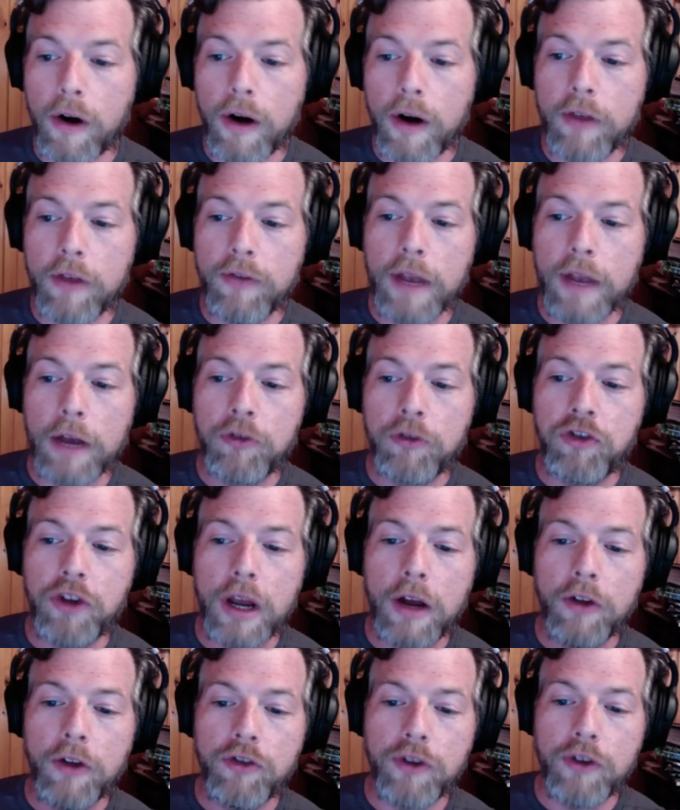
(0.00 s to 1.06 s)
is now
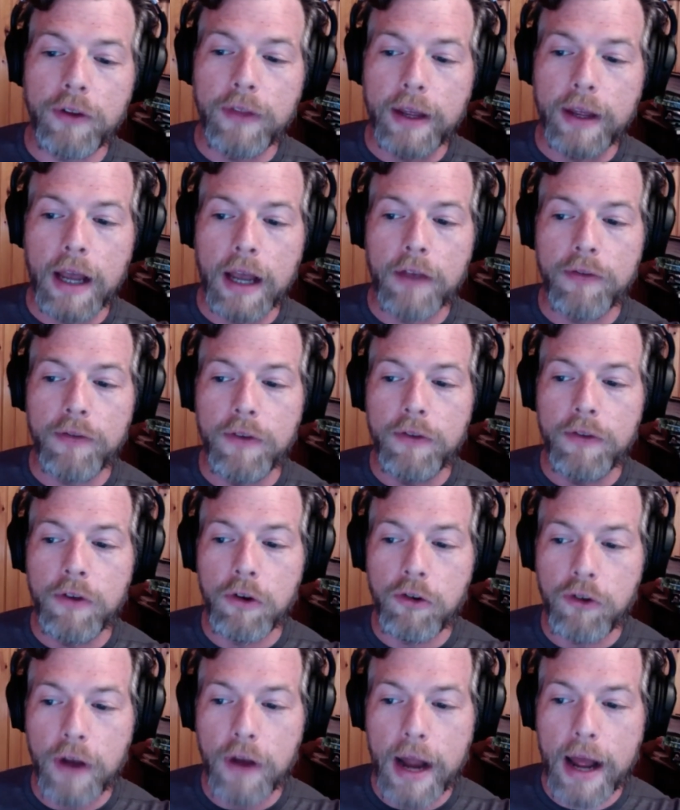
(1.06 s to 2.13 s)
challenging the
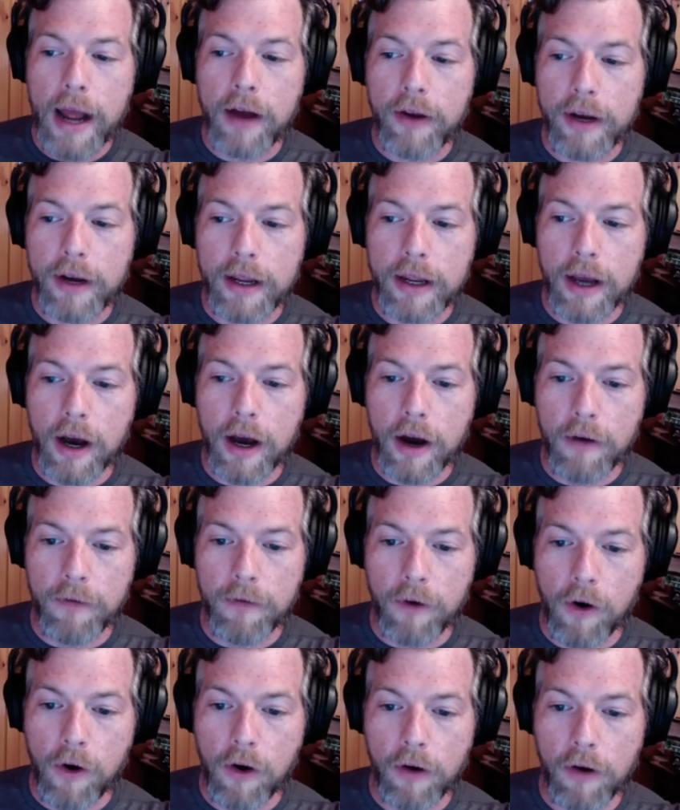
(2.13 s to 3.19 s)
constitutionality of
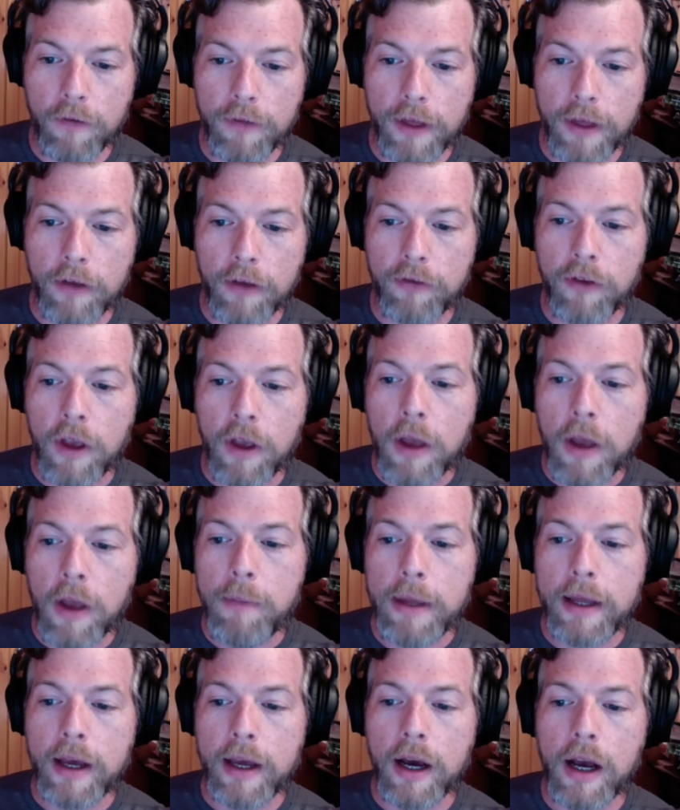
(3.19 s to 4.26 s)
all of this
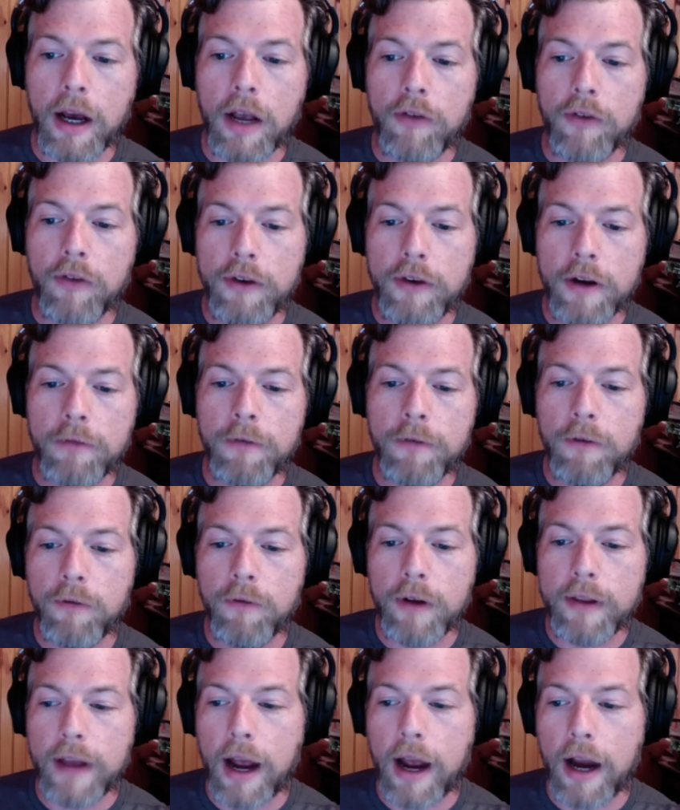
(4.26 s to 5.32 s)
because different
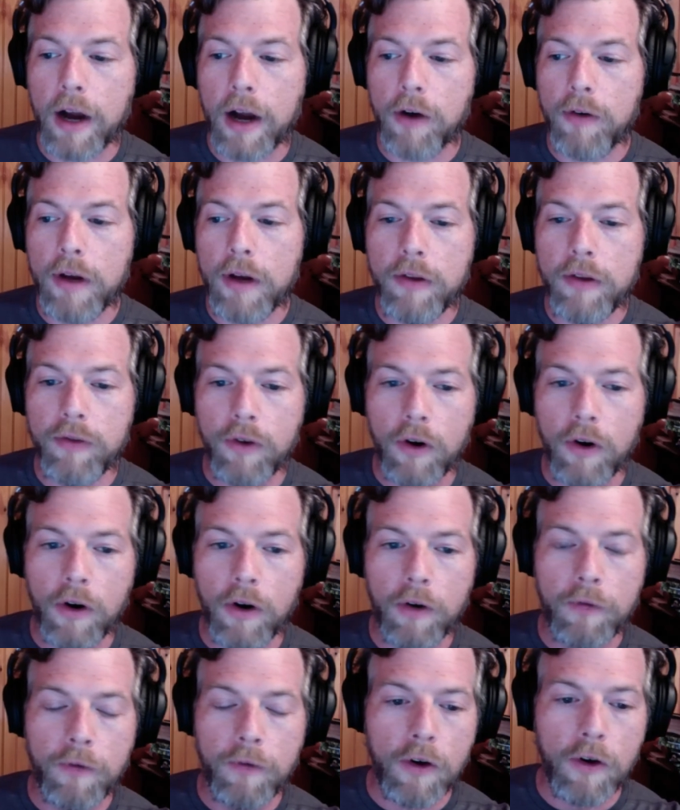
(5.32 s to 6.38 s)
retirees
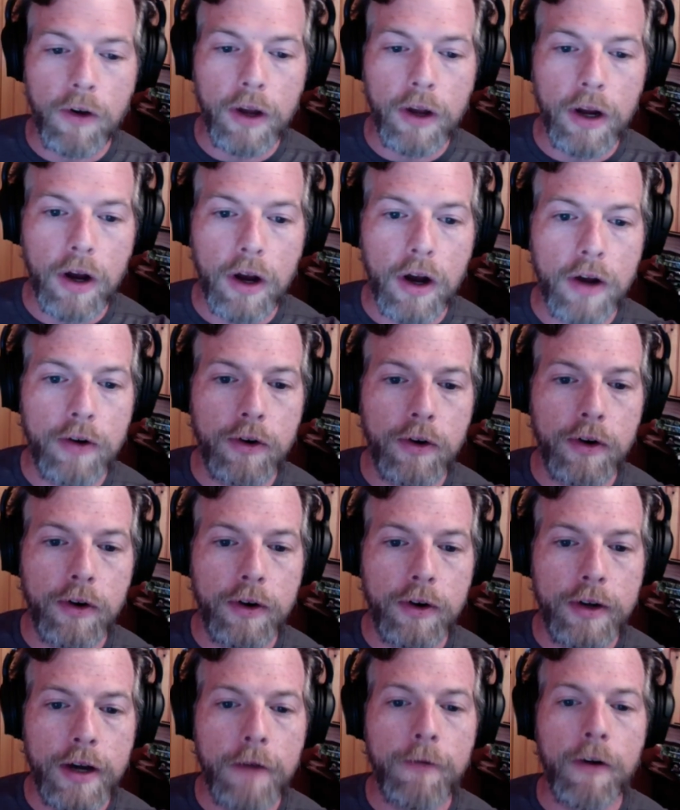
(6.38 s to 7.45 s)
are falling under
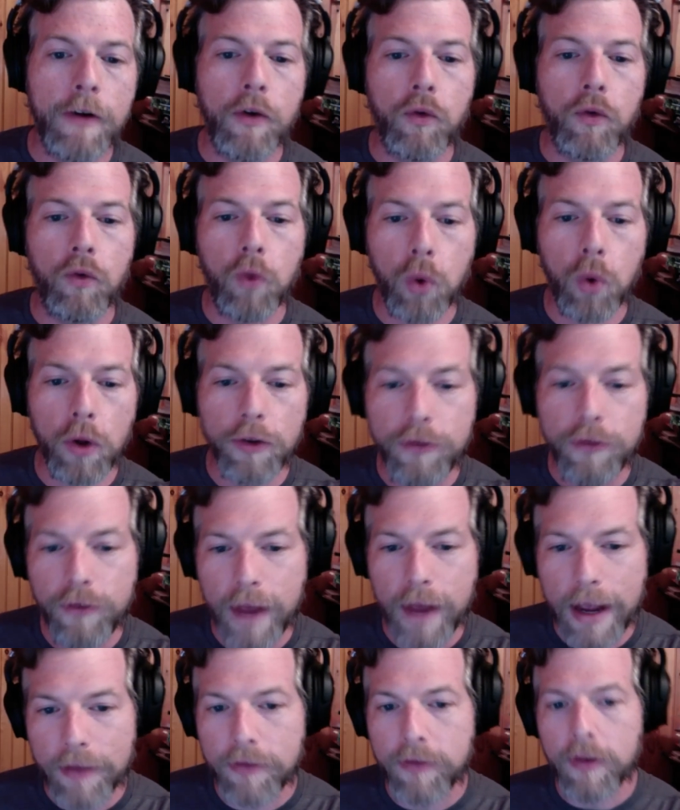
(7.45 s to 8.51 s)
different rule
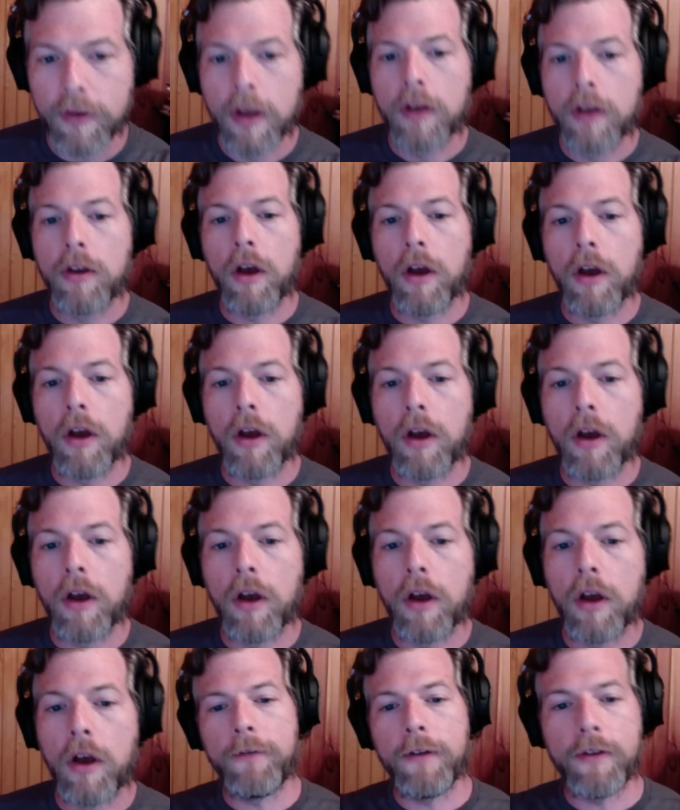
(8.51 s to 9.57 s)
sets.
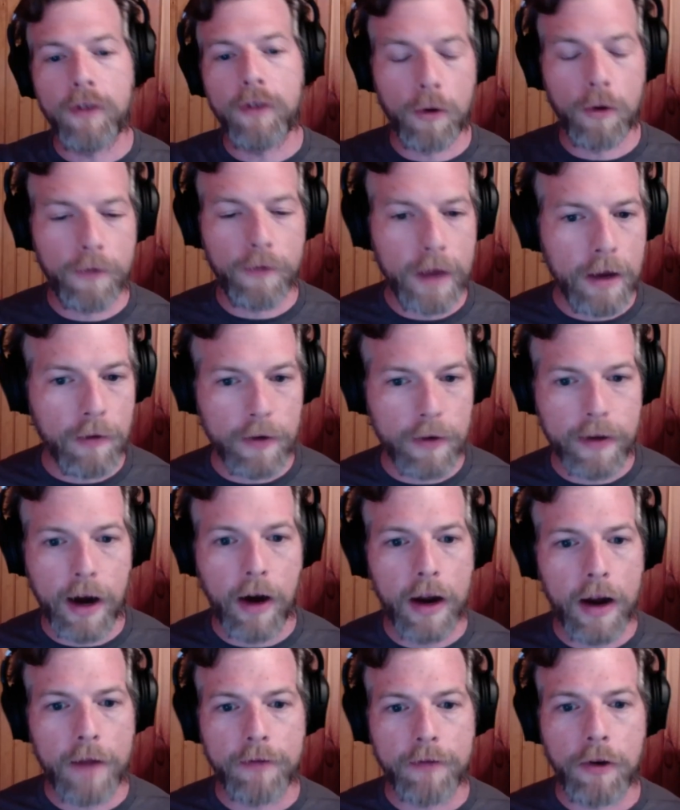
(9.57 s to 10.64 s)
If he had retired
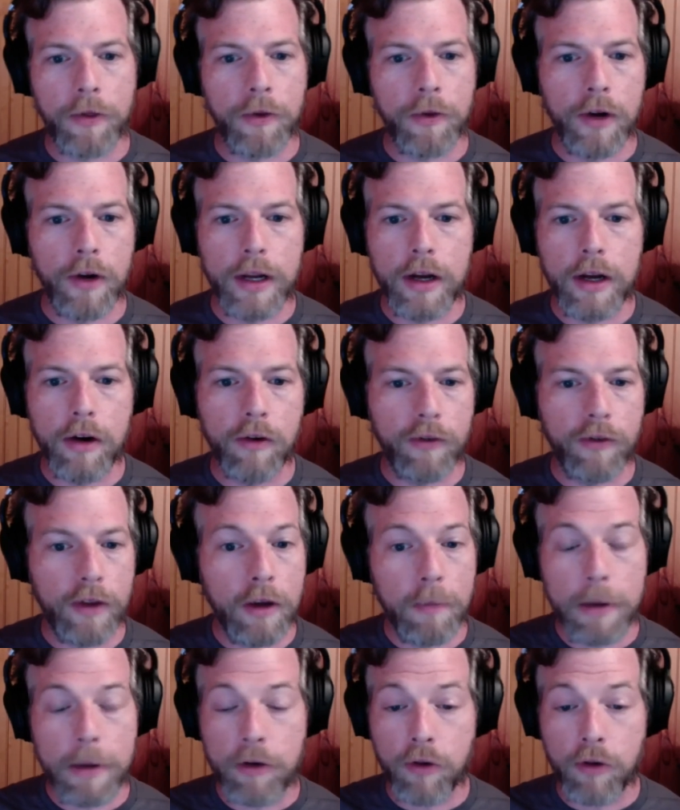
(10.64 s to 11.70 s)
after 30 years, he'd
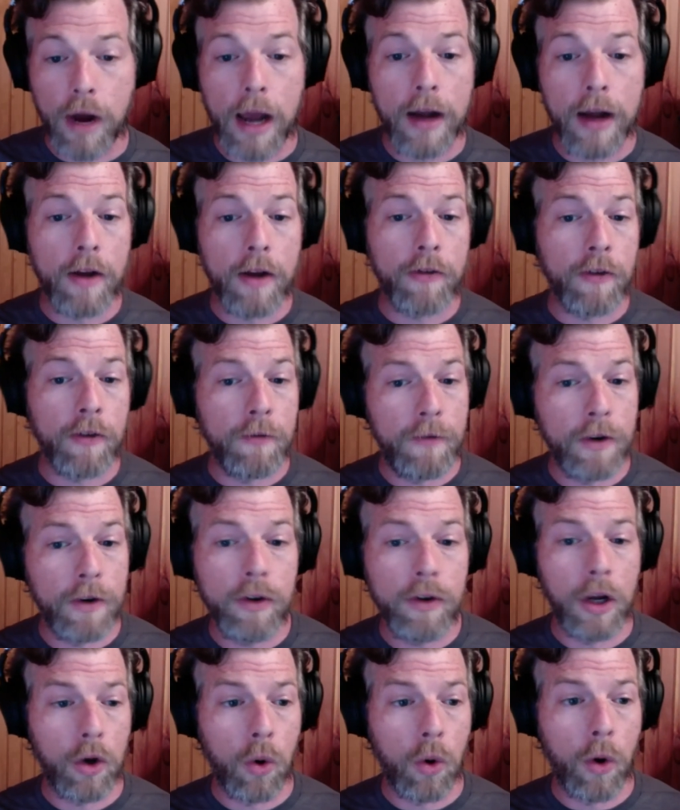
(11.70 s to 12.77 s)
be tried in a
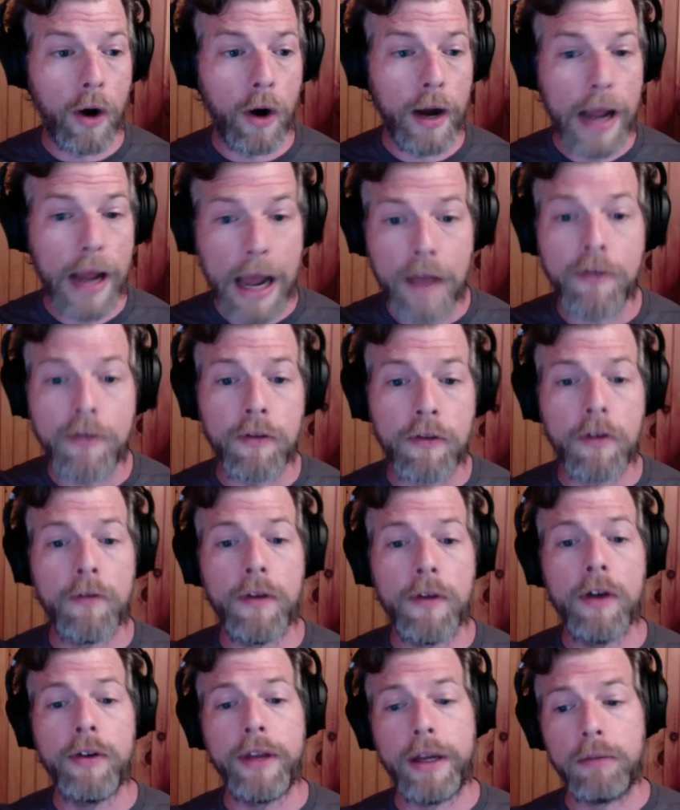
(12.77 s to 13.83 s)
civilian court as a
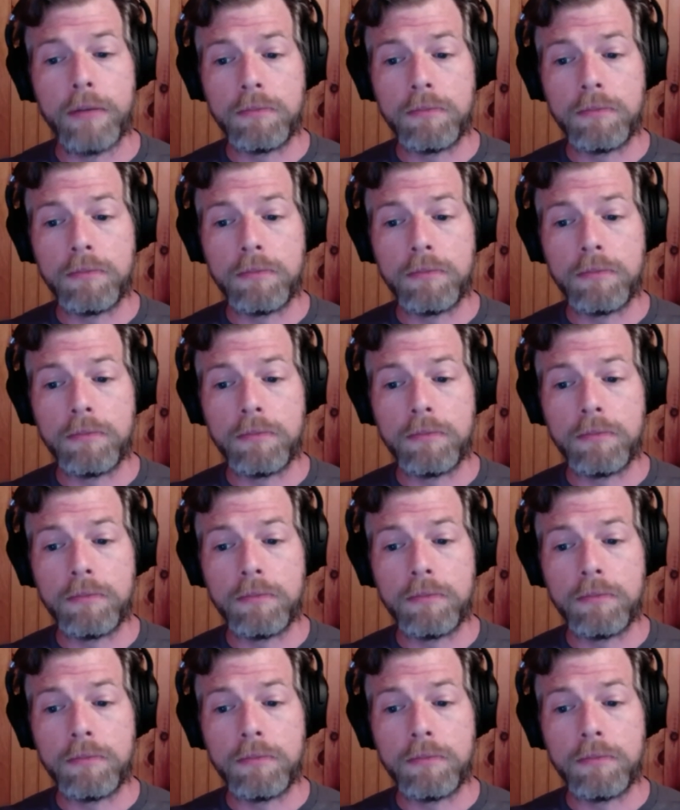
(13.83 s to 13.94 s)
civilian.